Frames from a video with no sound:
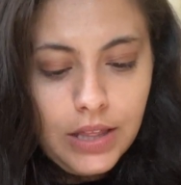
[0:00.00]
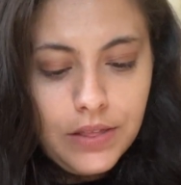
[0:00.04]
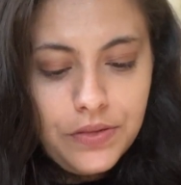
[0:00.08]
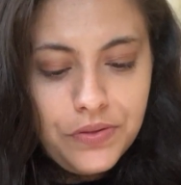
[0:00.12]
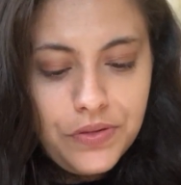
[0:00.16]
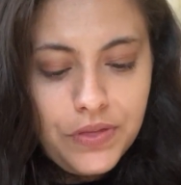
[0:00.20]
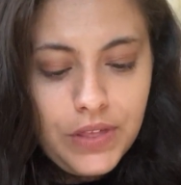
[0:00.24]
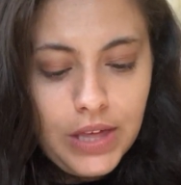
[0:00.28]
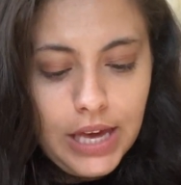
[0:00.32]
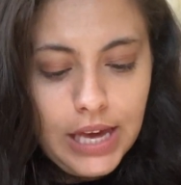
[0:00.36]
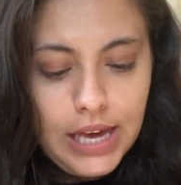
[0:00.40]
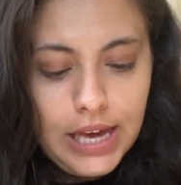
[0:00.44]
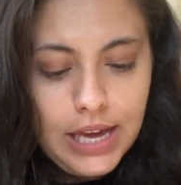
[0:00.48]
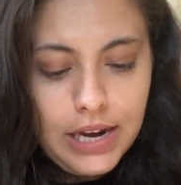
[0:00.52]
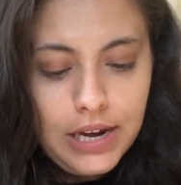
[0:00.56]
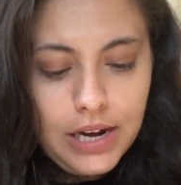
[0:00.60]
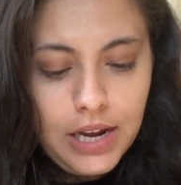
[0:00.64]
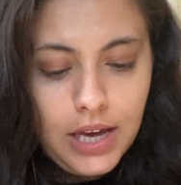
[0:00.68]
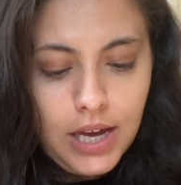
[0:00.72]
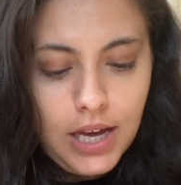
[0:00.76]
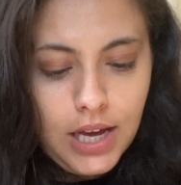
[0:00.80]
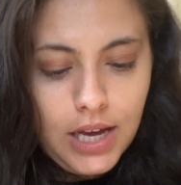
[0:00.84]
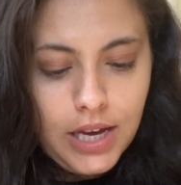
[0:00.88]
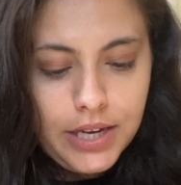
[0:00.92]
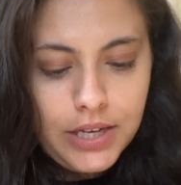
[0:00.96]
Then
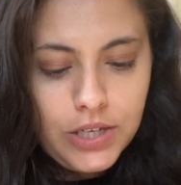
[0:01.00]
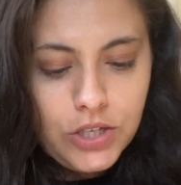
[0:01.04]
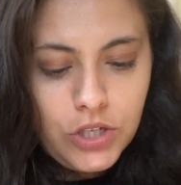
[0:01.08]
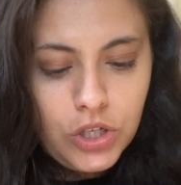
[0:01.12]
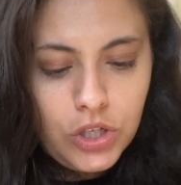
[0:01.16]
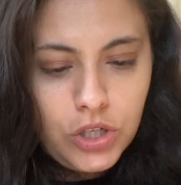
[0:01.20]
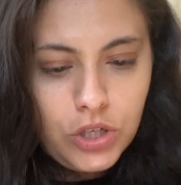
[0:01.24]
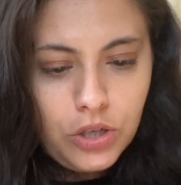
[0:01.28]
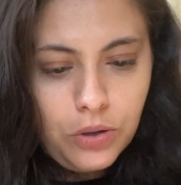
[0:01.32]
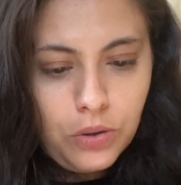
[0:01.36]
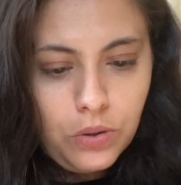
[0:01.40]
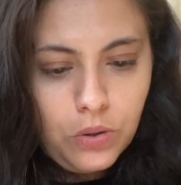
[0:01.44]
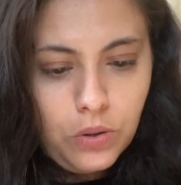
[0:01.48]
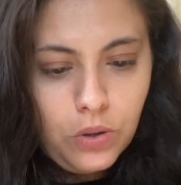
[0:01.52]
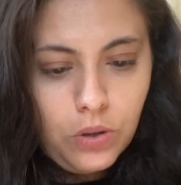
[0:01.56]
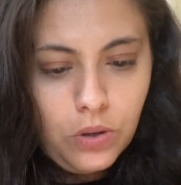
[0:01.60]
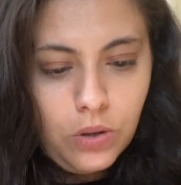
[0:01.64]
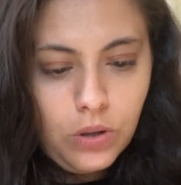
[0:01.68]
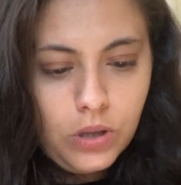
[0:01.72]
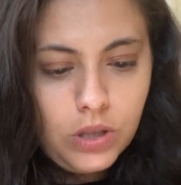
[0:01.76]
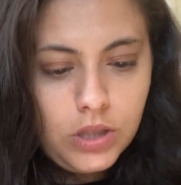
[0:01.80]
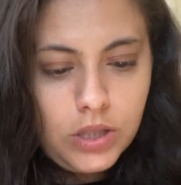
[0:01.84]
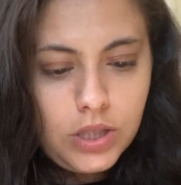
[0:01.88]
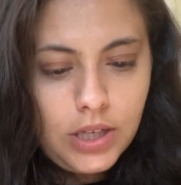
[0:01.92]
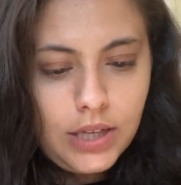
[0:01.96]
I
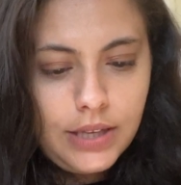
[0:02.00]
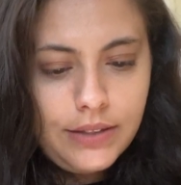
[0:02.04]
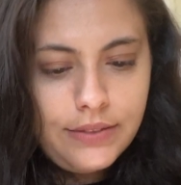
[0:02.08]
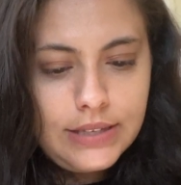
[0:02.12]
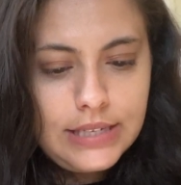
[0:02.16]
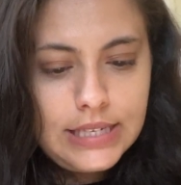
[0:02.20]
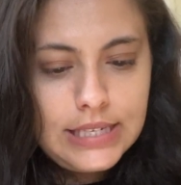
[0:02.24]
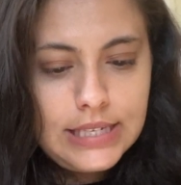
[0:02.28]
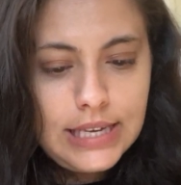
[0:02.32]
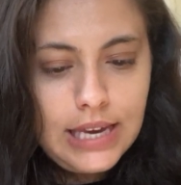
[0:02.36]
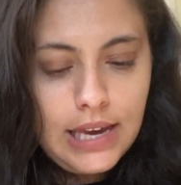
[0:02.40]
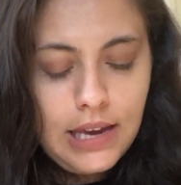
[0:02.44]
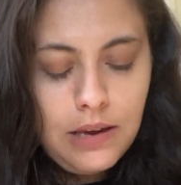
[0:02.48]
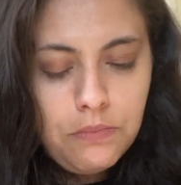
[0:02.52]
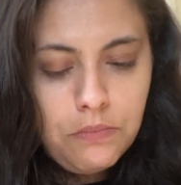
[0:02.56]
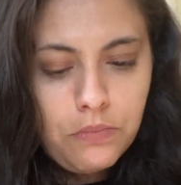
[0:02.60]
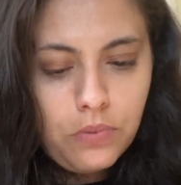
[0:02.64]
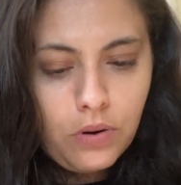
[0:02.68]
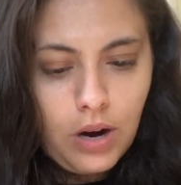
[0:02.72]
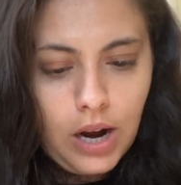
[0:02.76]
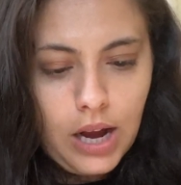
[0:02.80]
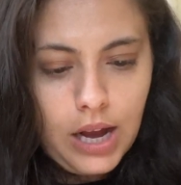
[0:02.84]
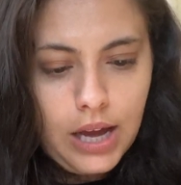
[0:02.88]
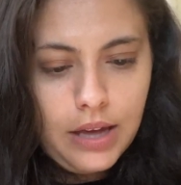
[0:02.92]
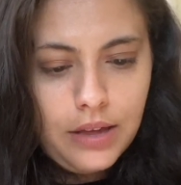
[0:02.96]
sold, in the same
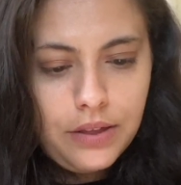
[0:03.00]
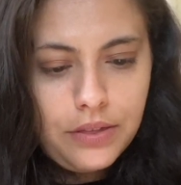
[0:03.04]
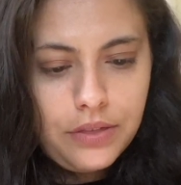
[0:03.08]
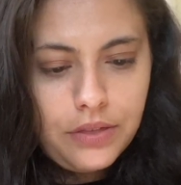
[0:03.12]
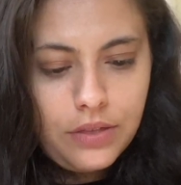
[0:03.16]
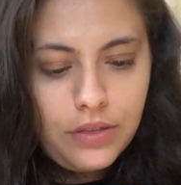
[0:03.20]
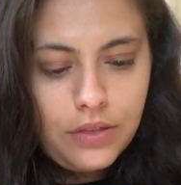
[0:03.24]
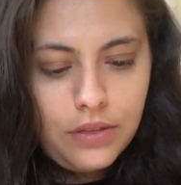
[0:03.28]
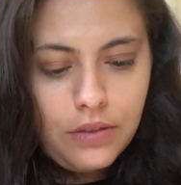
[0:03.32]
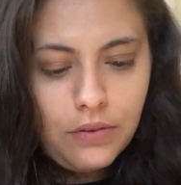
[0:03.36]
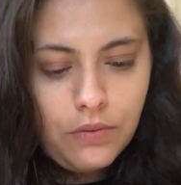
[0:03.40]
breath,